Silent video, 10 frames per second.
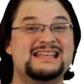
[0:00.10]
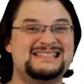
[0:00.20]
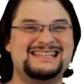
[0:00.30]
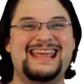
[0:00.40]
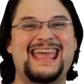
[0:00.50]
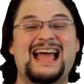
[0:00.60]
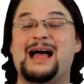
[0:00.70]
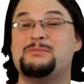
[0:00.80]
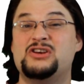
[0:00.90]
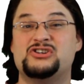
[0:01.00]
Today,
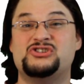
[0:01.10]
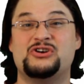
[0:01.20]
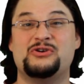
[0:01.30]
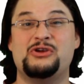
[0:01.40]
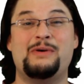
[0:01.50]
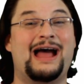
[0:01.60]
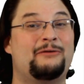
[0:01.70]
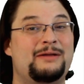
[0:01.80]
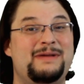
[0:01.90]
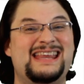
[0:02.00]
I'm going to show you how
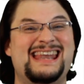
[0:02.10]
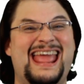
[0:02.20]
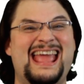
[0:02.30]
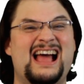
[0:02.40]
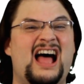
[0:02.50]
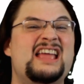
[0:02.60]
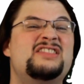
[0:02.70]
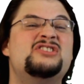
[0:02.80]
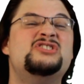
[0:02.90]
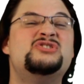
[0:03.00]
I made an A I
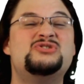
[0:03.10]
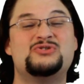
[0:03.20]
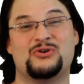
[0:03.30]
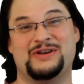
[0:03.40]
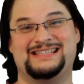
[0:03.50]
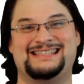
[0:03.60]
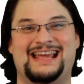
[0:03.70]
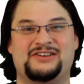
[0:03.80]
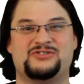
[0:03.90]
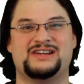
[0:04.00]
that destroys
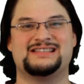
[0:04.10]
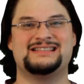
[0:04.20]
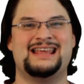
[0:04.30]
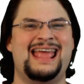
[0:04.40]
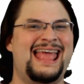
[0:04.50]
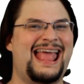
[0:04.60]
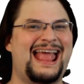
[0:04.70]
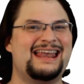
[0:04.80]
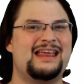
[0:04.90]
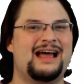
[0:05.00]
Tetris.
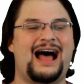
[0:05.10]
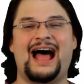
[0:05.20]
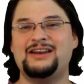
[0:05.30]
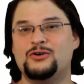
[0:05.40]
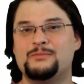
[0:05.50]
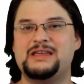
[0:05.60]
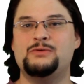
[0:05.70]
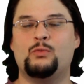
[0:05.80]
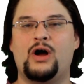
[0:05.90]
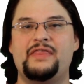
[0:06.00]
And I don't
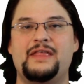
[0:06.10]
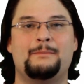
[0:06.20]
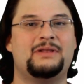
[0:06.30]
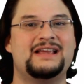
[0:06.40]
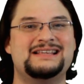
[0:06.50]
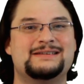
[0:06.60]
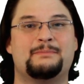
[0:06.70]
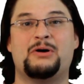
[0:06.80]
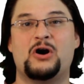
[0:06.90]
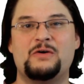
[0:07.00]
mean one that plays a
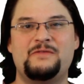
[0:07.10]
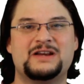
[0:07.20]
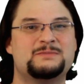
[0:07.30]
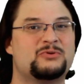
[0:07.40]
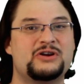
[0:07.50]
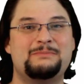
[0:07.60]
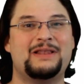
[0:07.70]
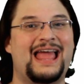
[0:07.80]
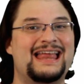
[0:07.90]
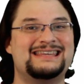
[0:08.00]
perfect
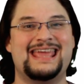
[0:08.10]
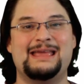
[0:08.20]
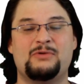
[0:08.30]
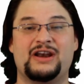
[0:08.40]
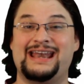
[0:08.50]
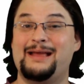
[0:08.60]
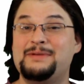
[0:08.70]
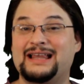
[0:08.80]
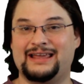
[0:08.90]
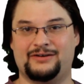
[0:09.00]
pre-planned game on an
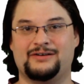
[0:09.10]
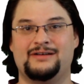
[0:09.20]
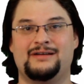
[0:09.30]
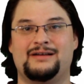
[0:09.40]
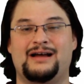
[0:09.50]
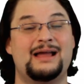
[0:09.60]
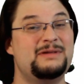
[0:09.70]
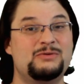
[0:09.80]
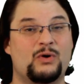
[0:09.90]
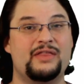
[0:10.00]
emulator. I
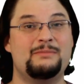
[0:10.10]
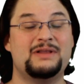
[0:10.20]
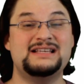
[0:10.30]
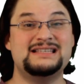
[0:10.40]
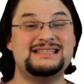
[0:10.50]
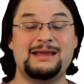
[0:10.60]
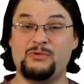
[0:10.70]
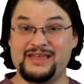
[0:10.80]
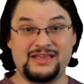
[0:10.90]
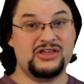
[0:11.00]
mean one that plays the same
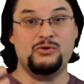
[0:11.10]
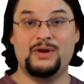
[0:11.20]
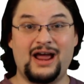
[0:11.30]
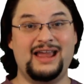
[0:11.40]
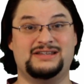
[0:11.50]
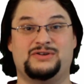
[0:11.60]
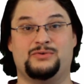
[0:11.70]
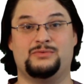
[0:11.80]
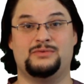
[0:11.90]
way that you and I do.